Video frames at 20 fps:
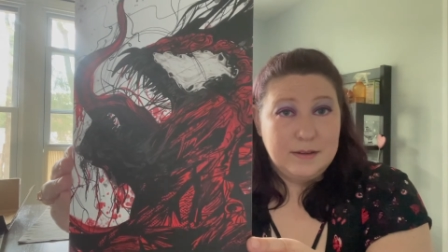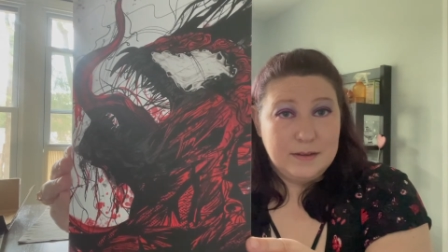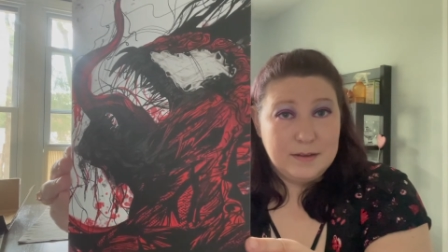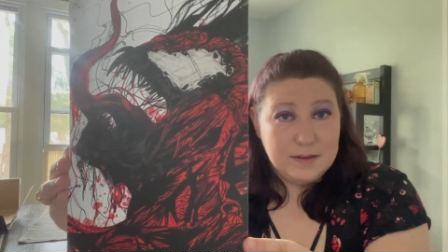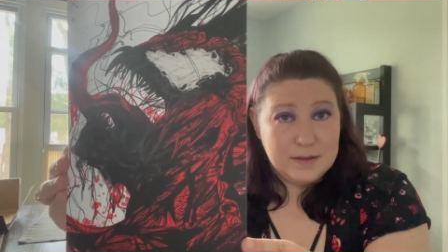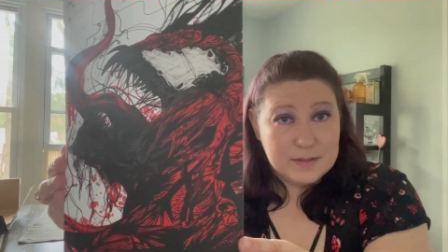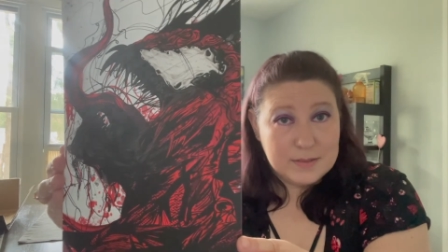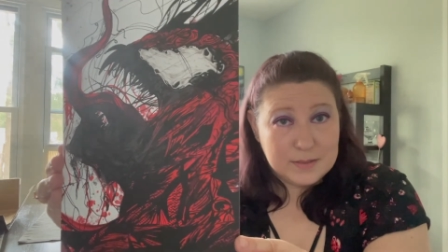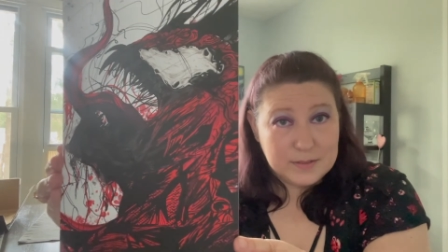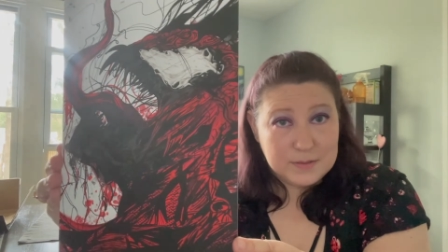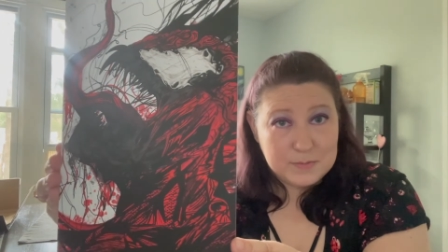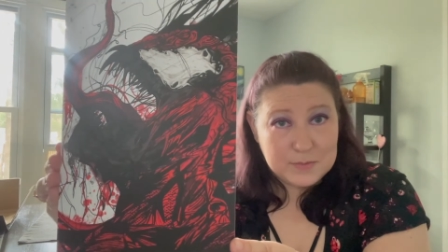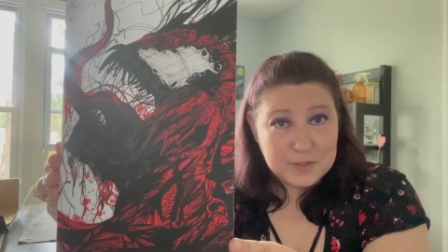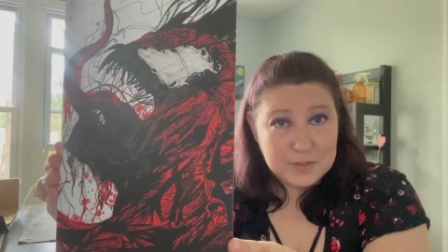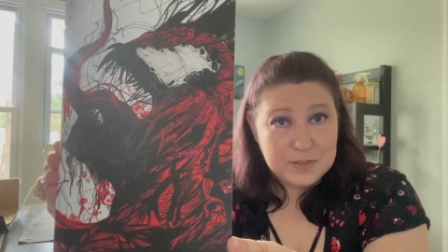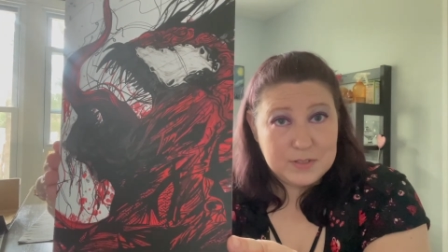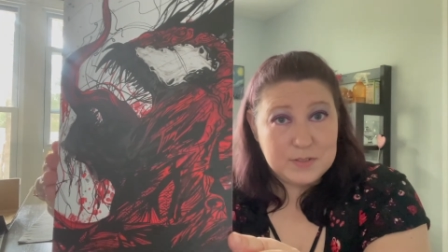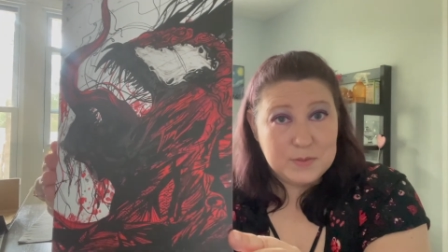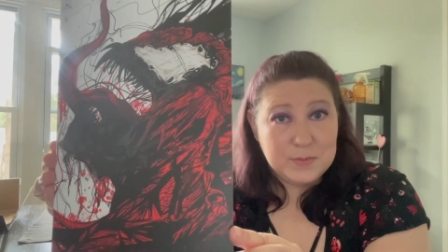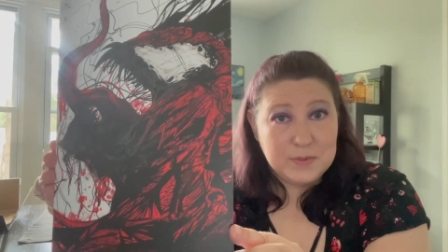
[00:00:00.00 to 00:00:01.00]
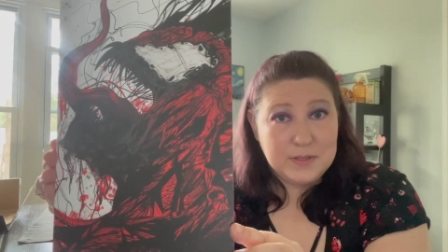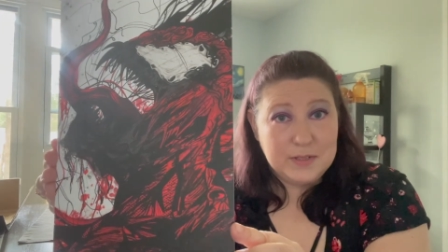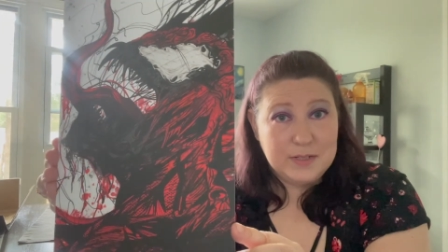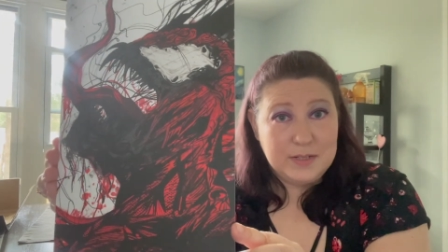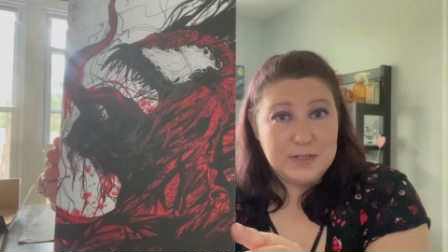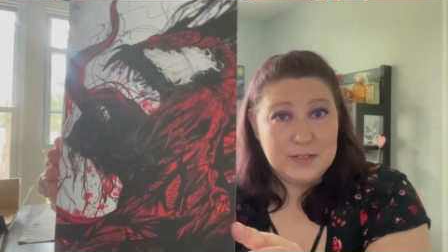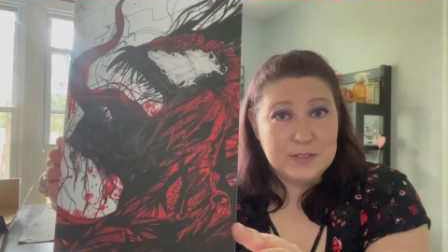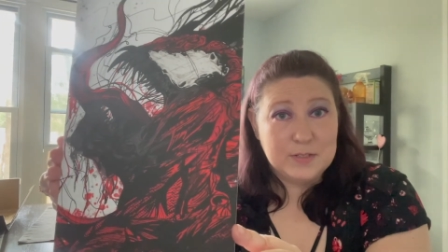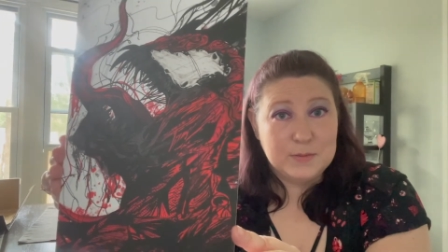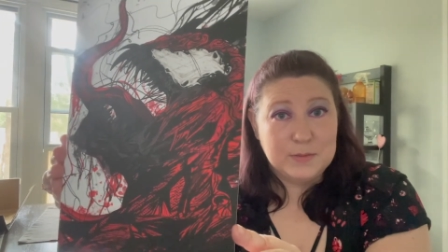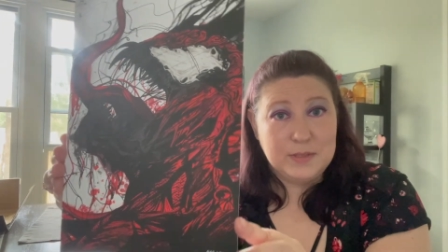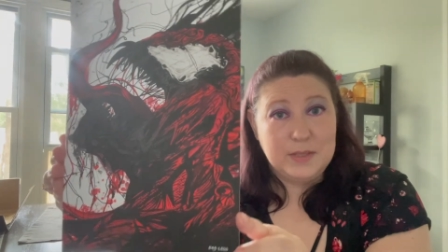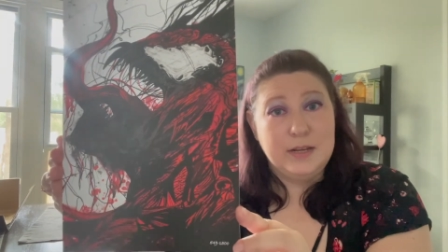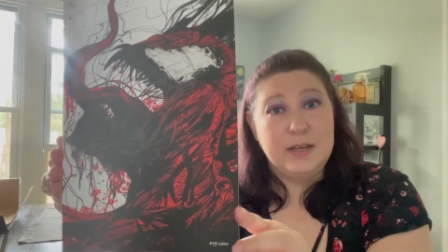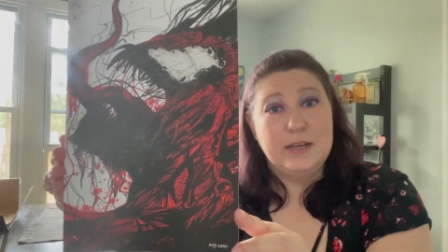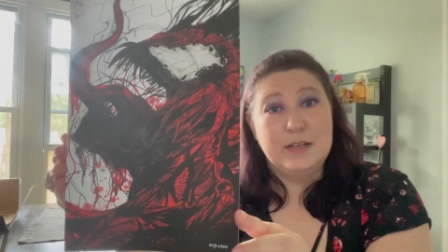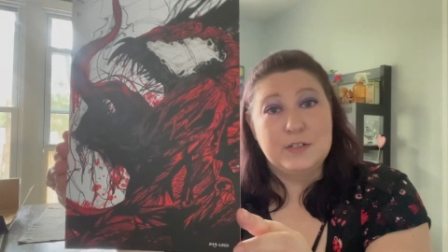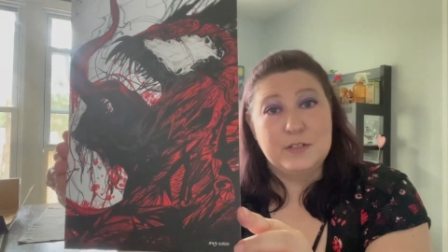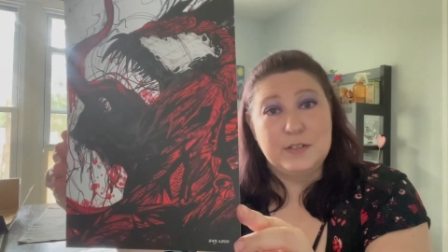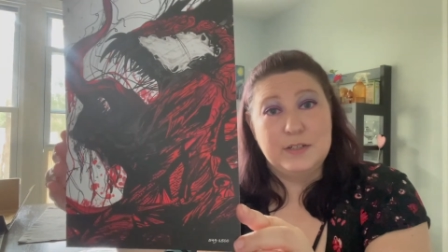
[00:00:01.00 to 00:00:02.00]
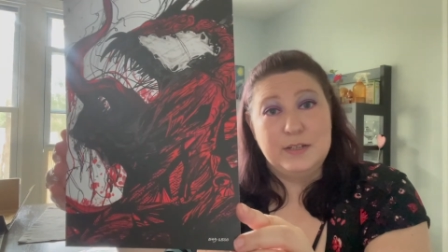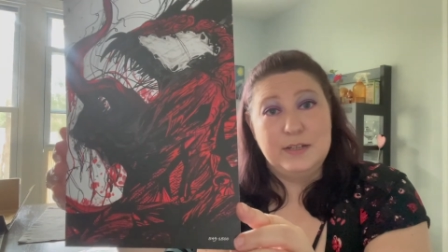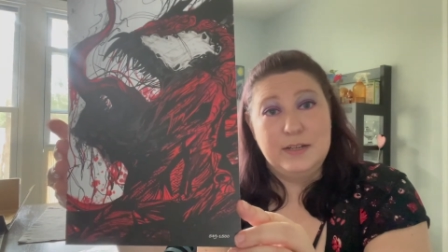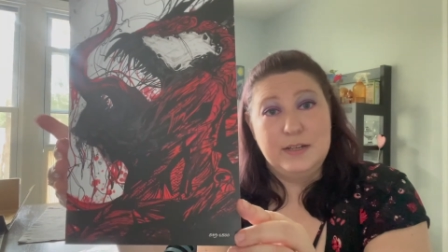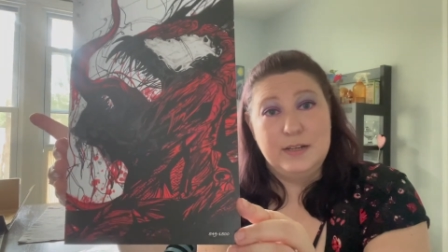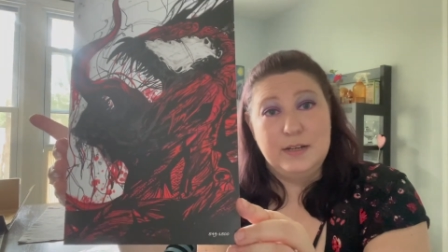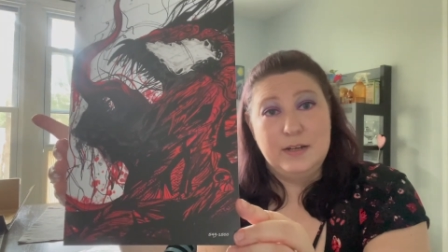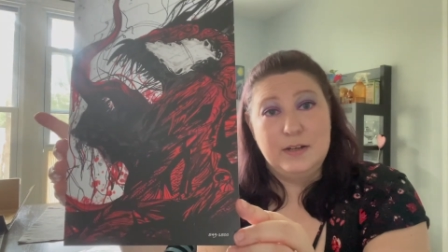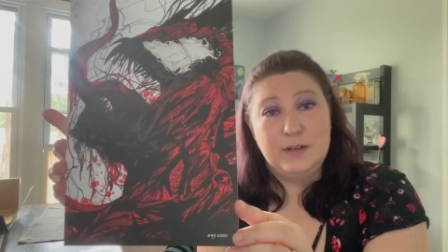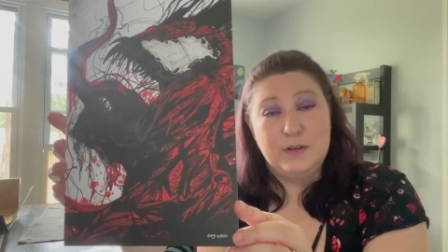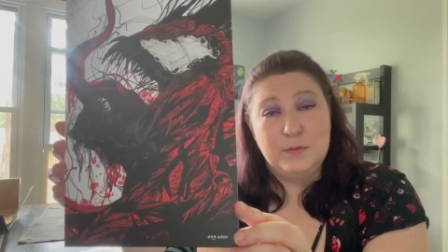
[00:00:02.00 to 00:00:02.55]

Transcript: Awesome. So this one is the one that I actually